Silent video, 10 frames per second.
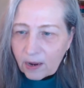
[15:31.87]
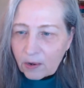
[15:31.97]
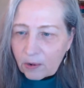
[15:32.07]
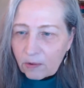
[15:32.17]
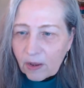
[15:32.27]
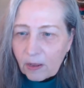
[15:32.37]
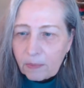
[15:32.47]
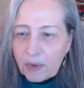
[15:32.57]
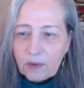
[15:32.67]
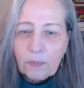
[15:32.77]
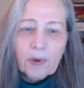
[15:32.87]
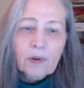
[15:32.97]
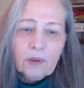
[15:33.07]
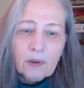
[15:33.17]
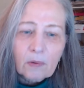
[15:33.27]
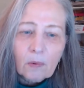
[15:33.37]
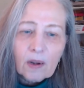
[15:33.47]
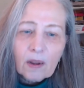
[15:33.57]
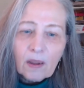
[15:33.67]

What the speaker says: how you developed as a person,